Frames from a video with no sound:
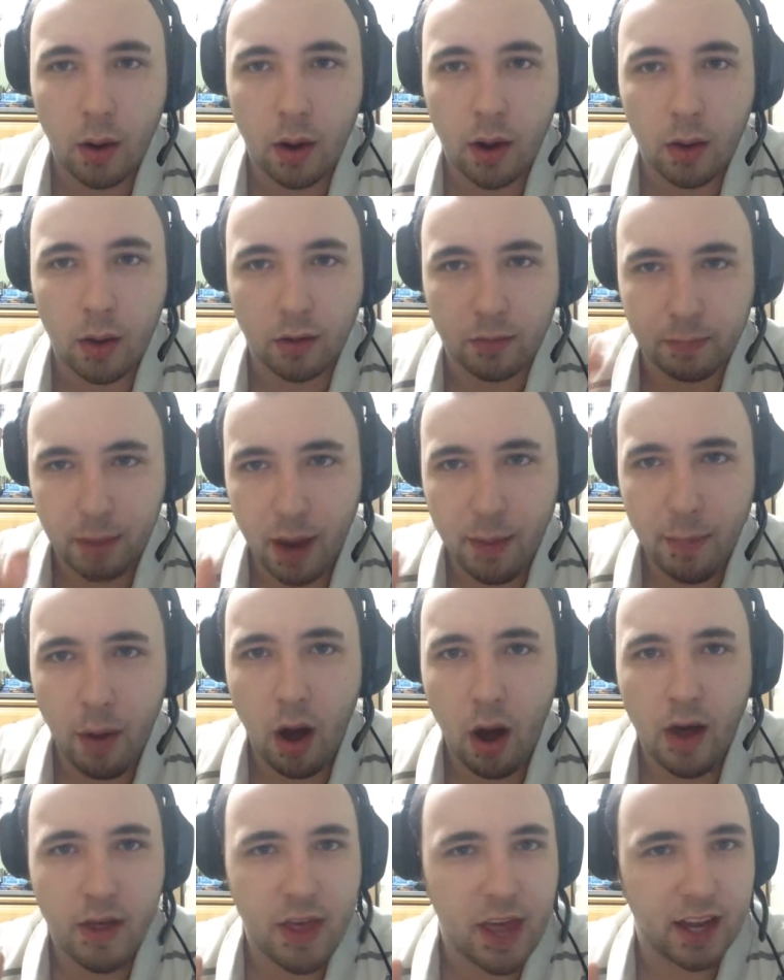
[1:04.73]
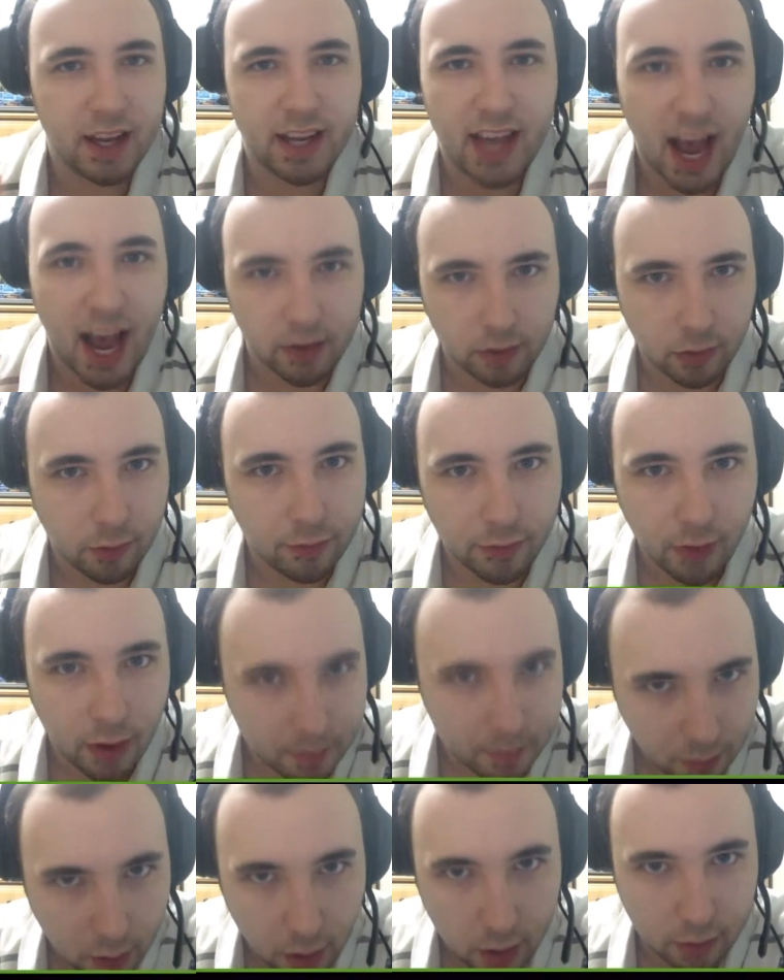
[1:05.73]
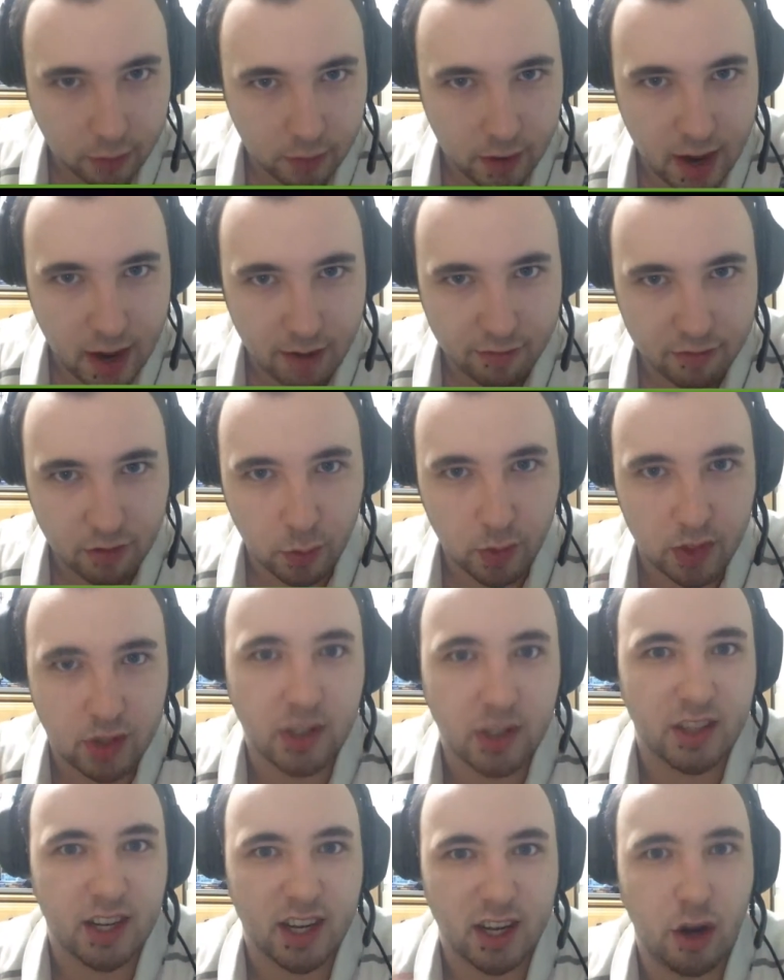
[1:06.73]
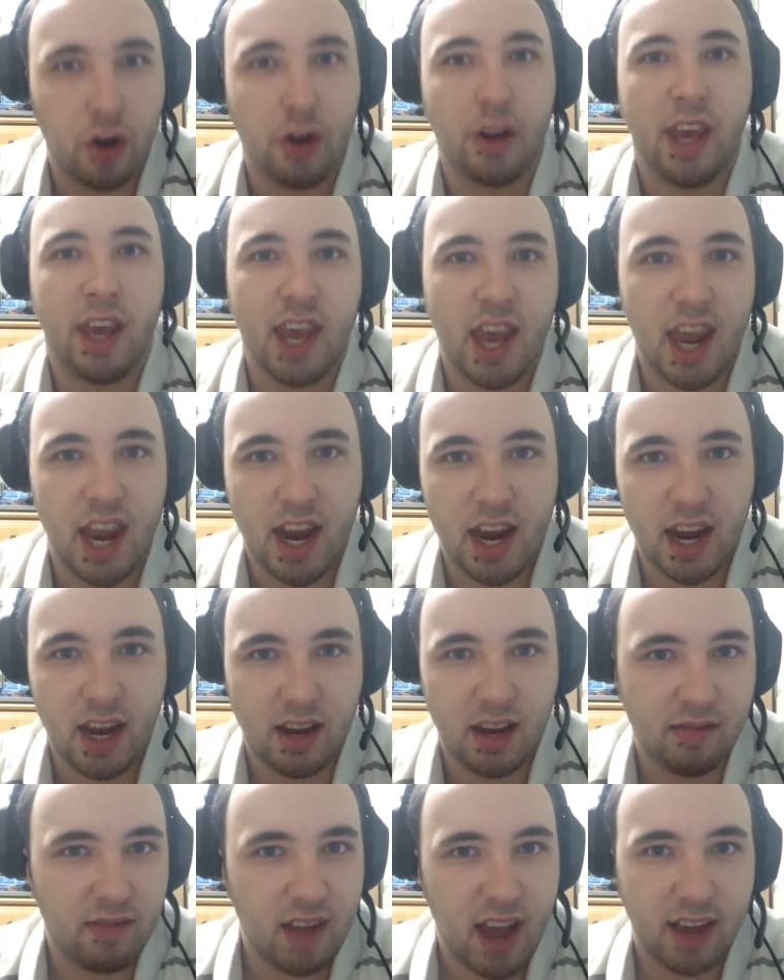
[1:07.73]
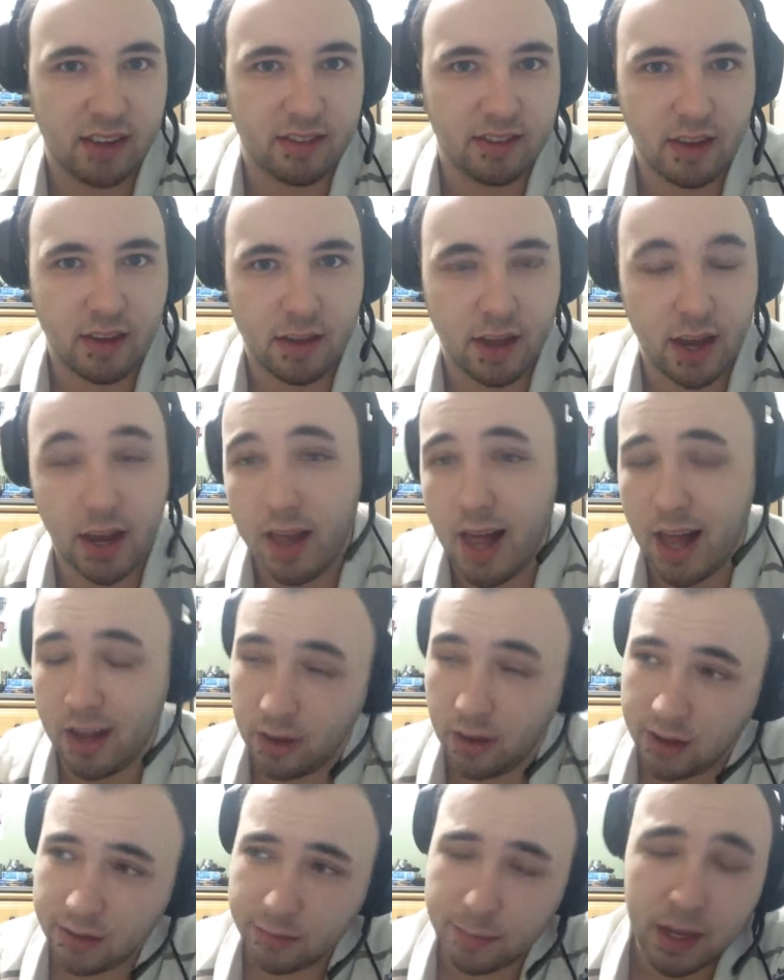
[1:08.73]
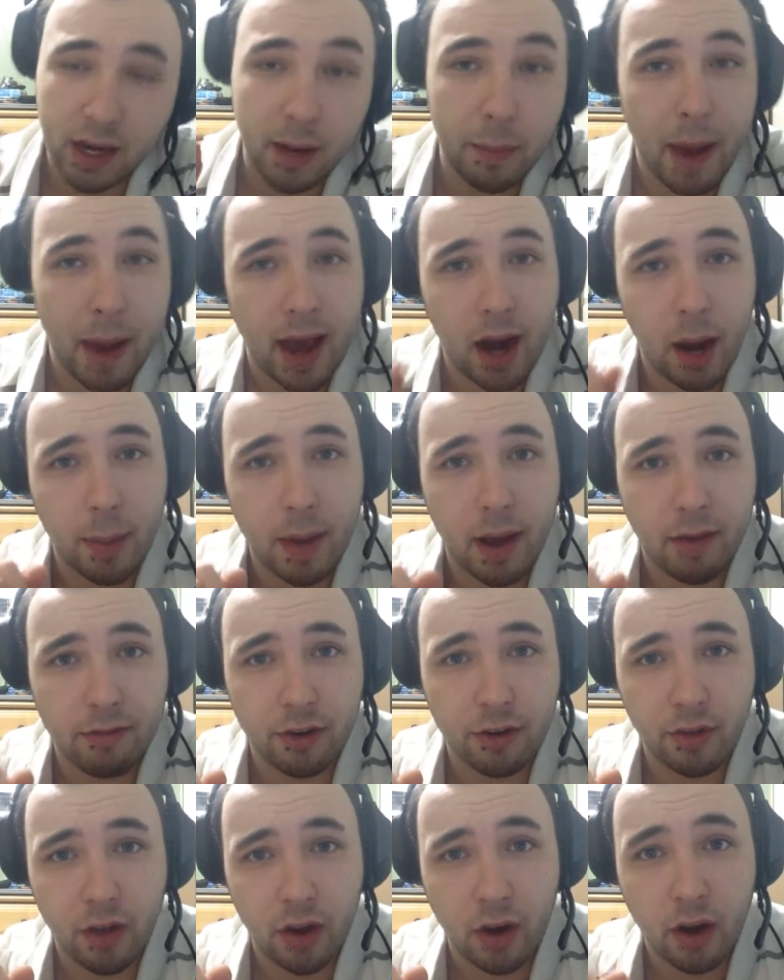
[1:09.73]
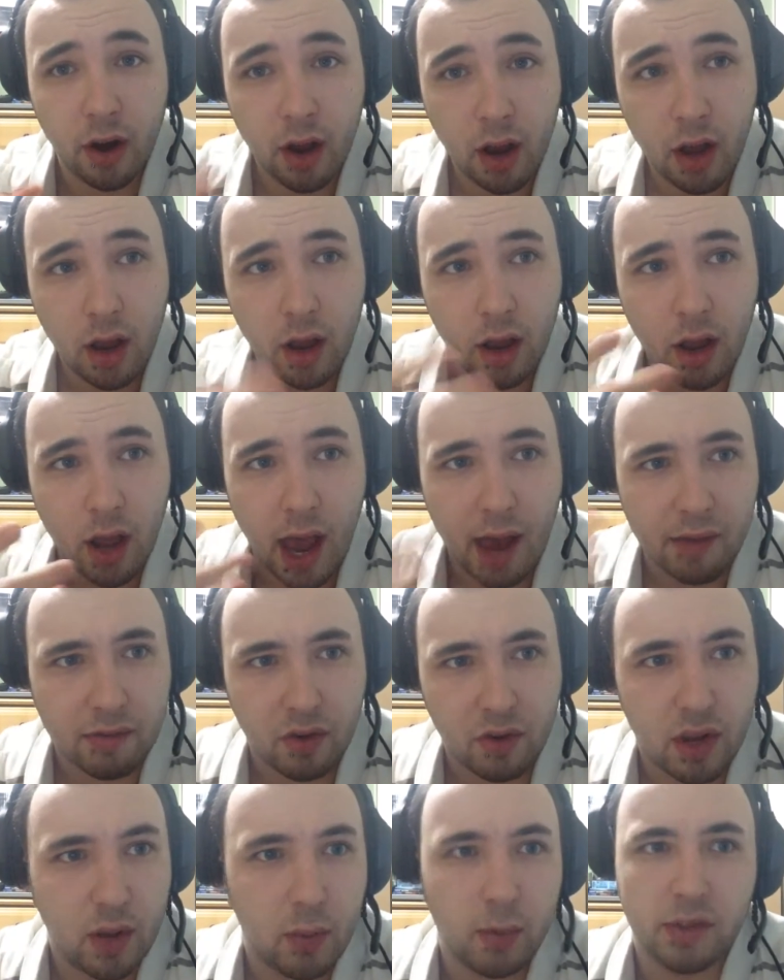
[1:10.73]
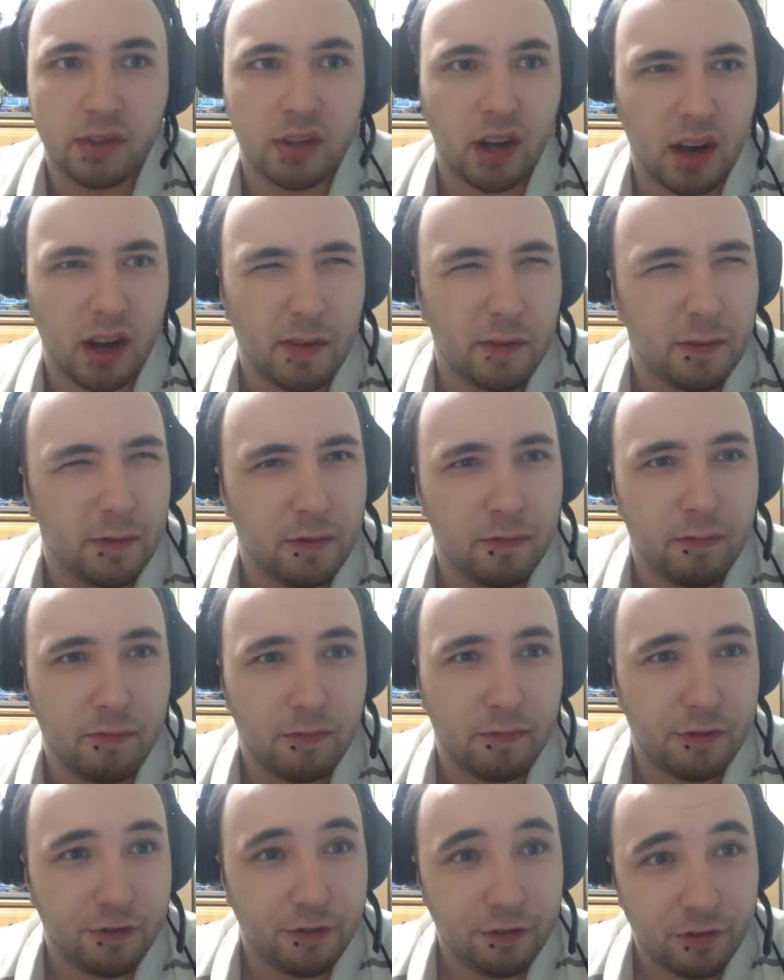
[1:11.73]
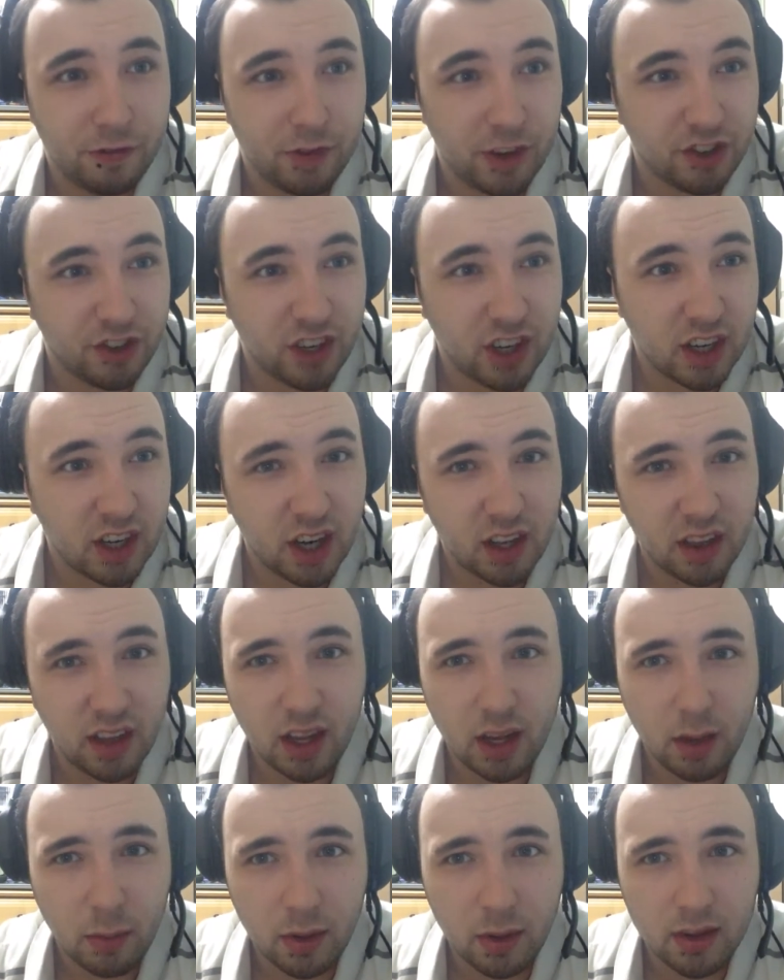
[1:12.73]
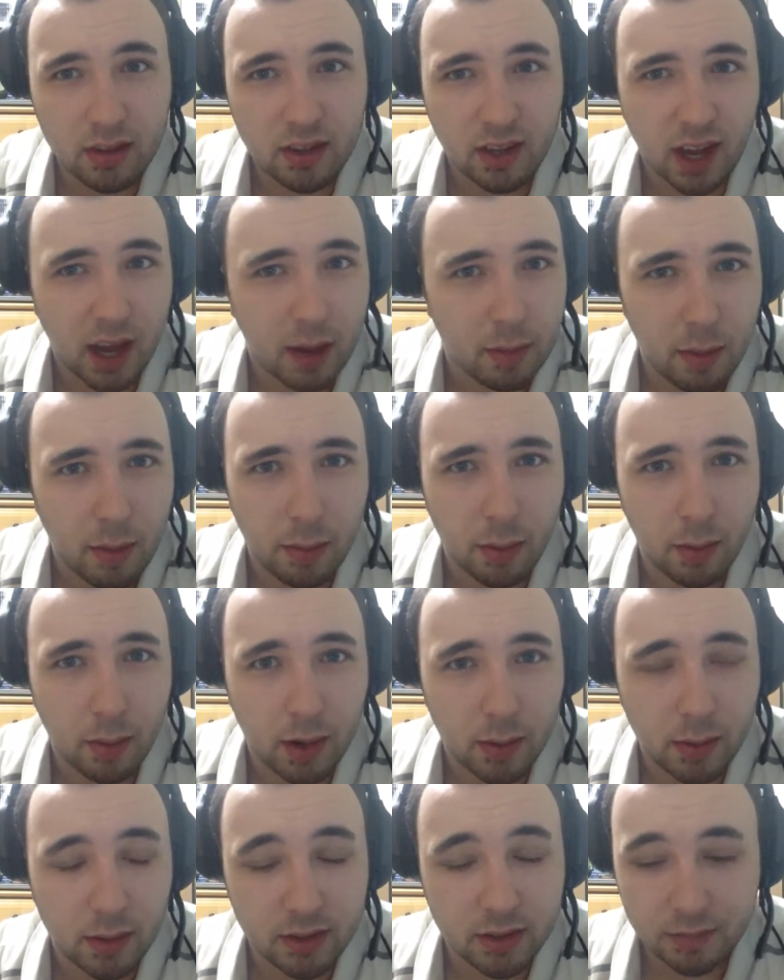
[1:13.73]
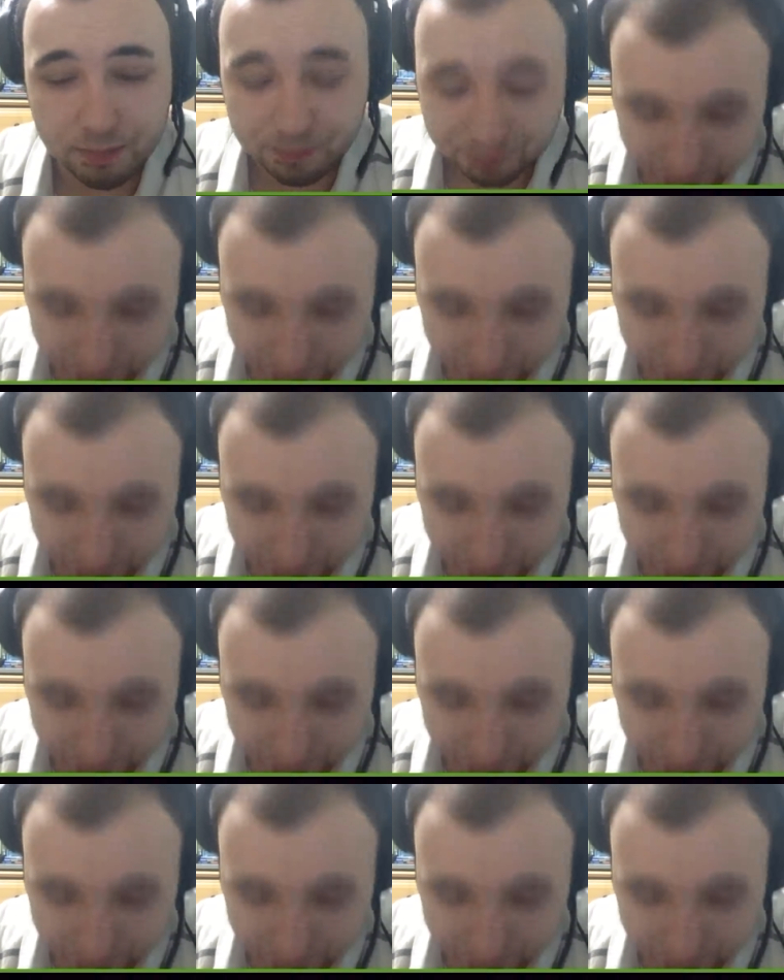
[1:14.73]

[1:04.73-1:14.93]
it was paintball and then Castle Fun Park right after, which is like an arcade-esque thing. And I was meeting Matt up after he was done fishing. I think it was. I can't remember where it was.